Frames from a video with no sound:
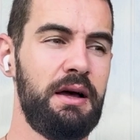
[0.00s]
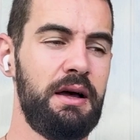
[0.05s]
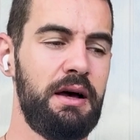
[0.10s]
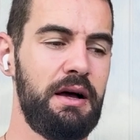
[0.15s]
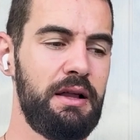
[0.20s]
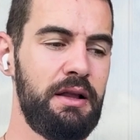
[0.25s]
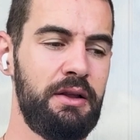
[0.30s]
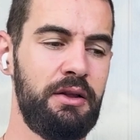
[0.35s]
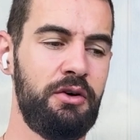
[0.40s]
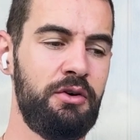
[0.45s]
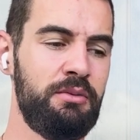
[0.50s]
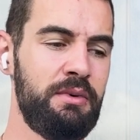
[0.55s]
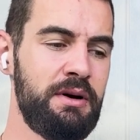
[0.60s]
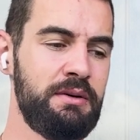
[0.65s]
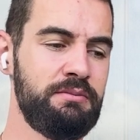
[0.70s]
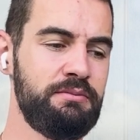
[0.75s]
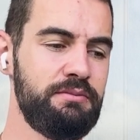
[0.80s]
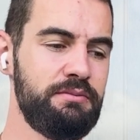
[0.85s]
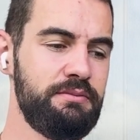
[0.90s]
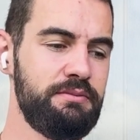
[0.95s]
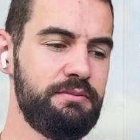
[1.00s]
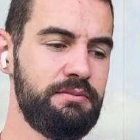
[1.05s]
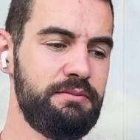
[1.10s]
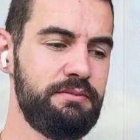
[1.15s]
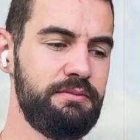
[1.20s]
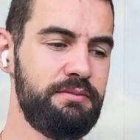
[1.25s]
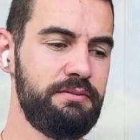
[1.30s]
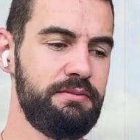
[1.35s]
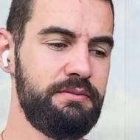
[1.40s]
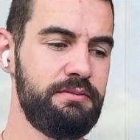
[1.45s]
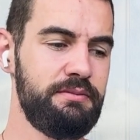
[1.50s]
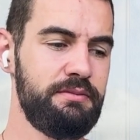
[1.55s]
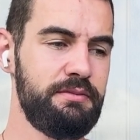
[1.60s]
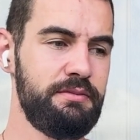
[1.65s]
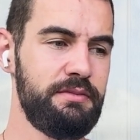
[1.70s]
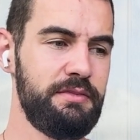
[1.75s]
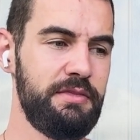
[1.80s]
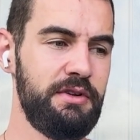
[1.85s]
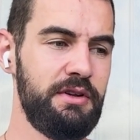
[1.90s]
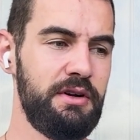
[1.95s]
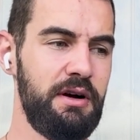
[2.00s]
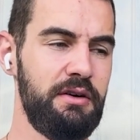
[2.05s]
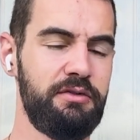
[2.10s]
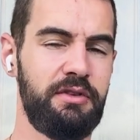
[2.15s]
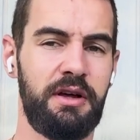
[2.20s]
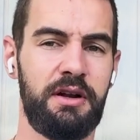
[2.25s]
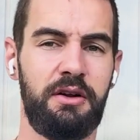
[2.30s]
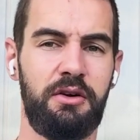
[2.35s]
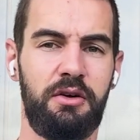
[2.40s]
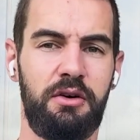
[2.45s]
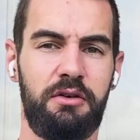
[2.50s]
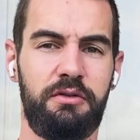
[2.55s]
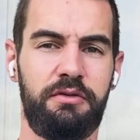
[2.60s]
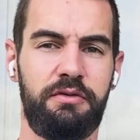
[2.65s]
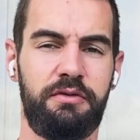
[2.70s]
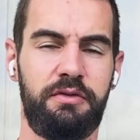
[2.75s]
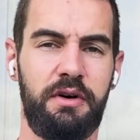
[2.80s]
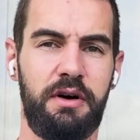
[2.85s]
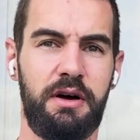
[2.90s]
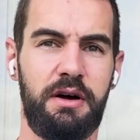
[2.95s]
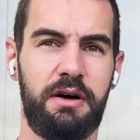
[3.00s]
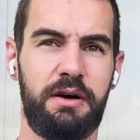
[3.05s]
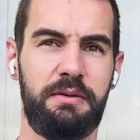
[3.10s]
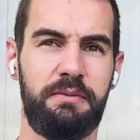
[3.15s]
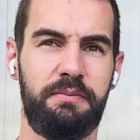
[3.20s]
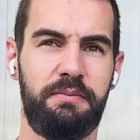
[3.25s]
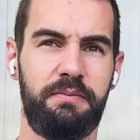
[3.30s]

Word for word: I don't know, man. You know, I've done a lot of uh,